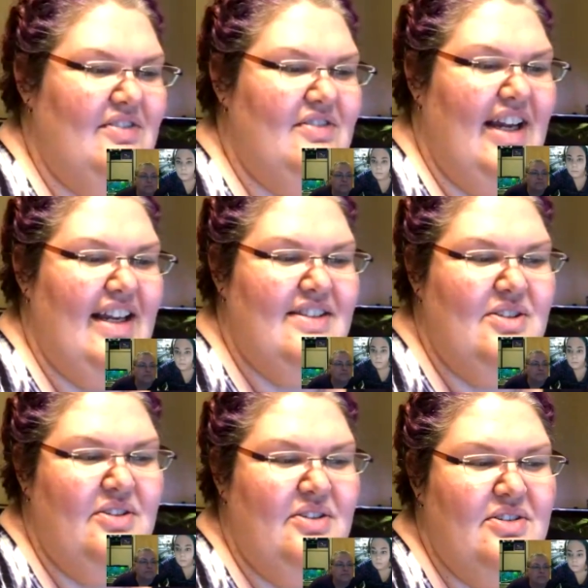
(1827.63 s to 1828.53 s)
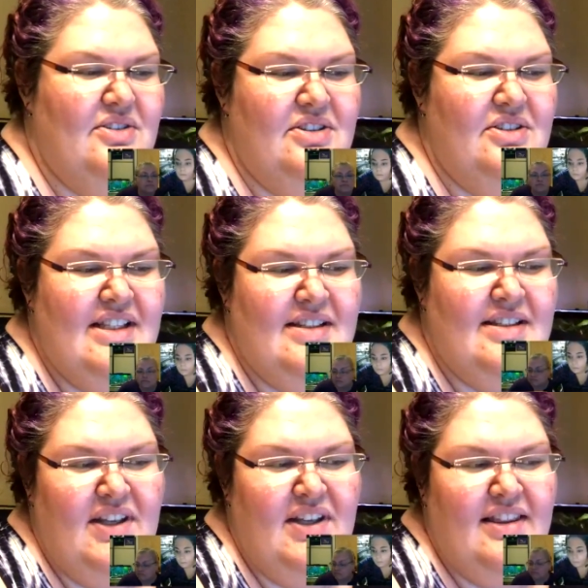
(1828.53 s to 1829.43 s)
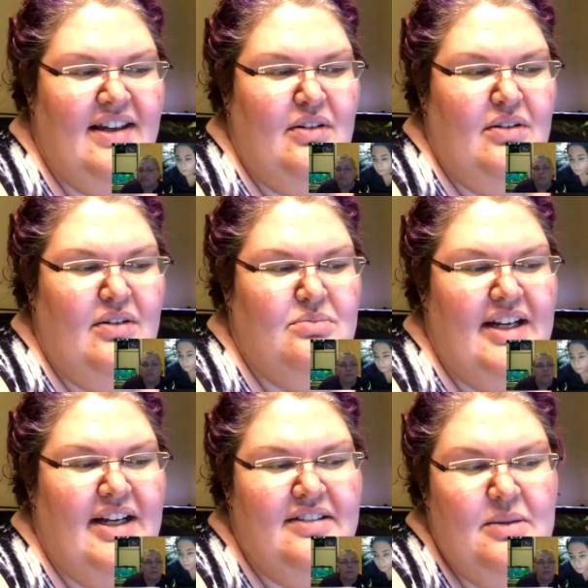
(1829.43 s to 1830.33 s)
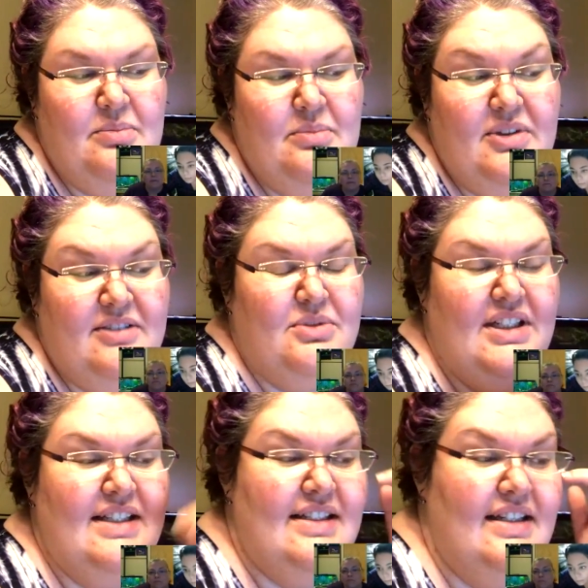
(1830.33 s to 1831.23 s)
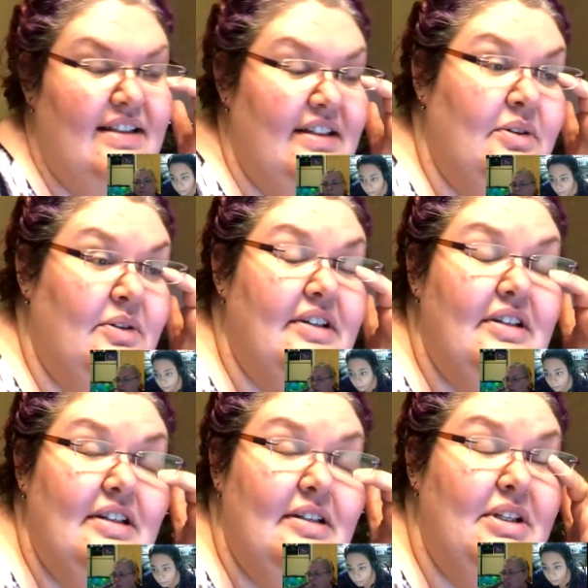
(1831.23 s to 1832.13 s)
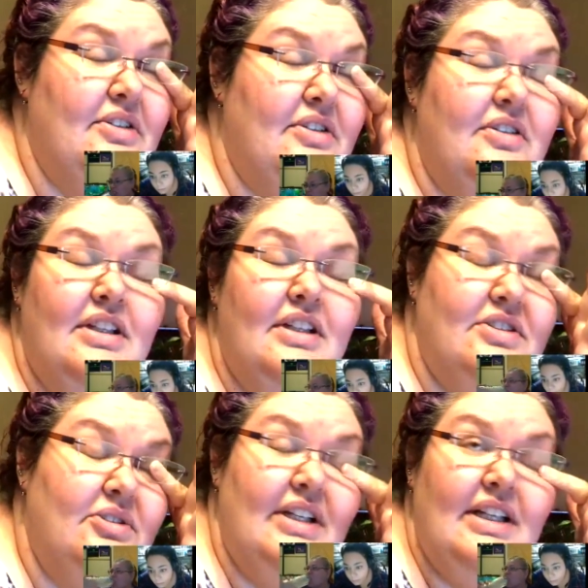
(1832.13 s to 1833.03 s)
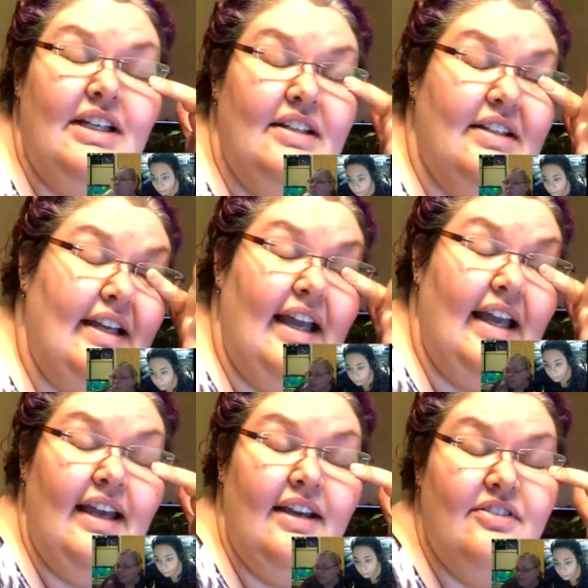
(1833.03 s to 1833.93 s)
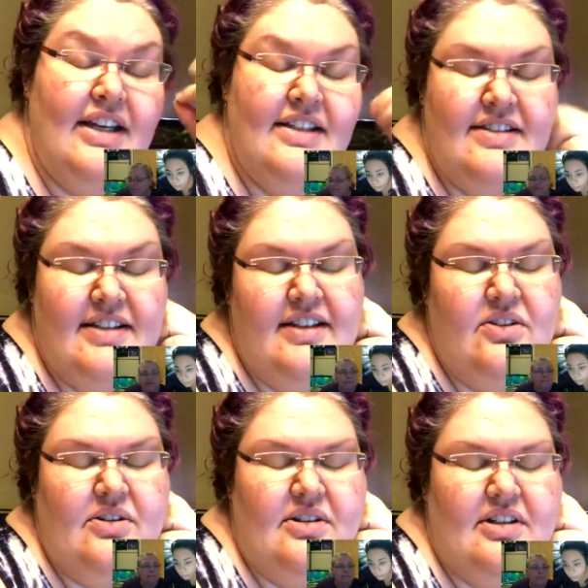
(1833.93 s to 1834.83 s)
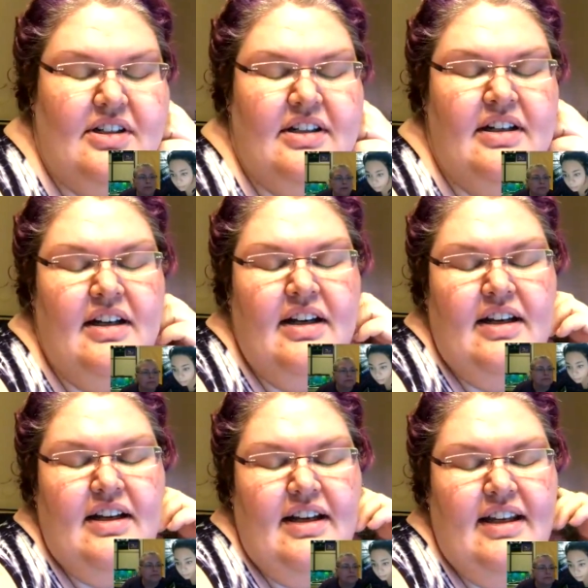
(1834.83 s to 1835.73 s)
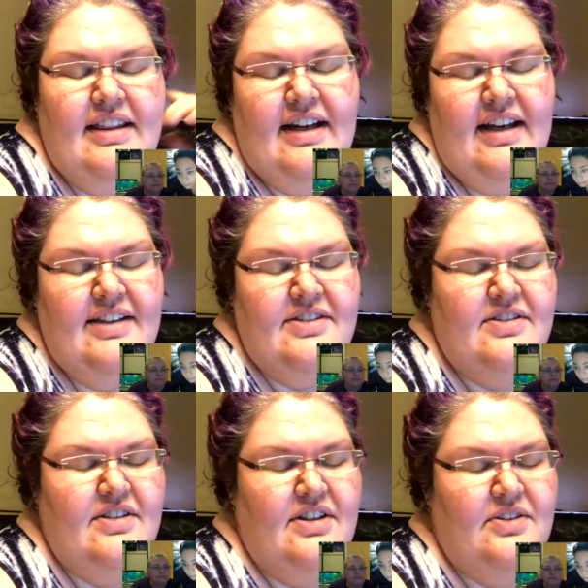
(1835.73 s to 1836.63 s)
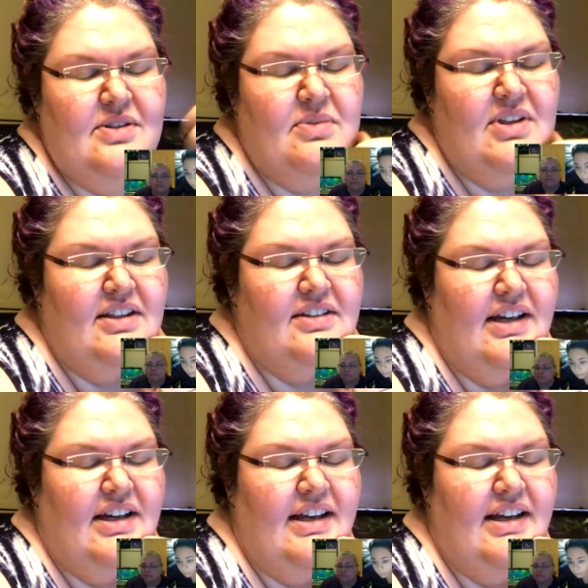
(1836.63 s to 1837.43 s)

So do you want something that readily breeds in the aquarium and you don't need to do any like egg raising, or in that case, you know, something like